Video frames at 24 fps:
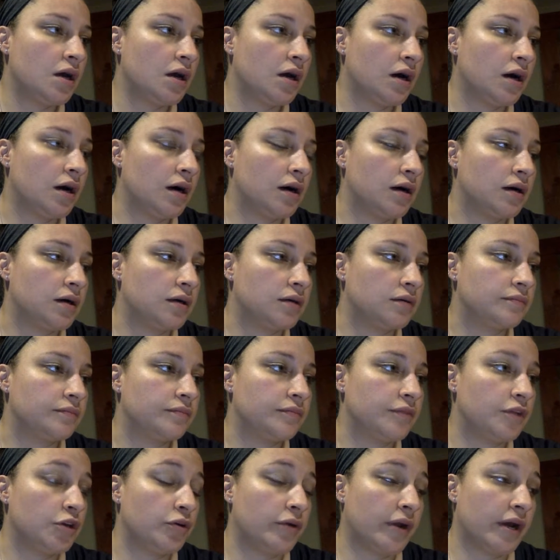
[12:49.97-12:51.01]

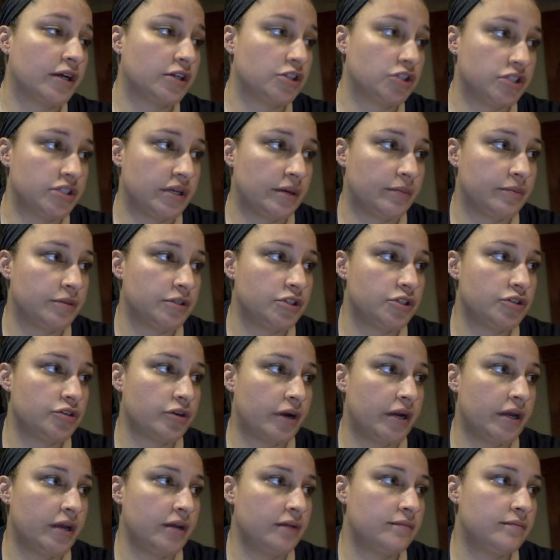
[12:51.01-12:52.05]
You'd actually
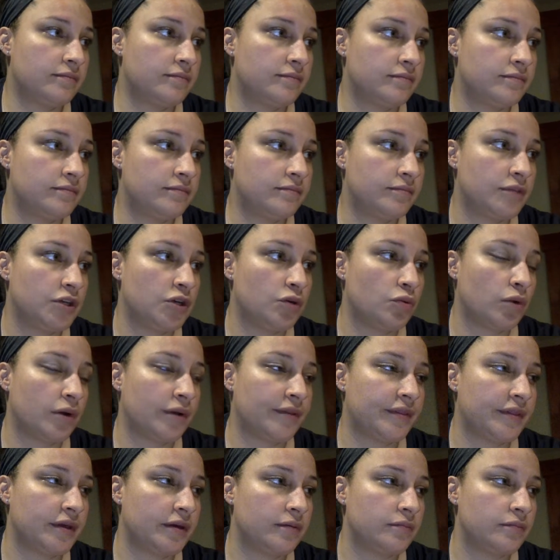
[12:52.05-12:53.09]
demonstrate it. You want
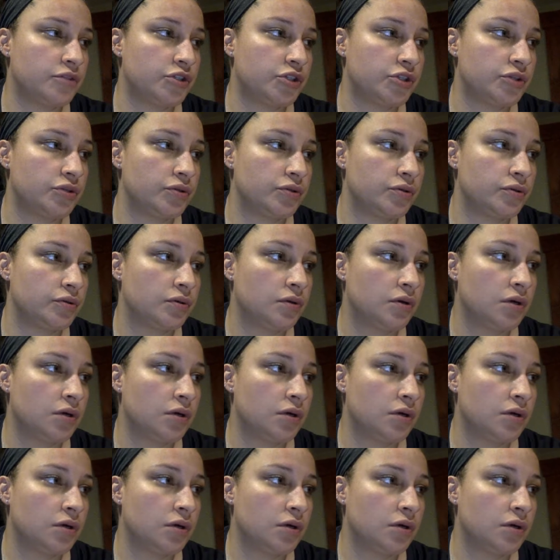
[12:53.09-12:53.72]
them to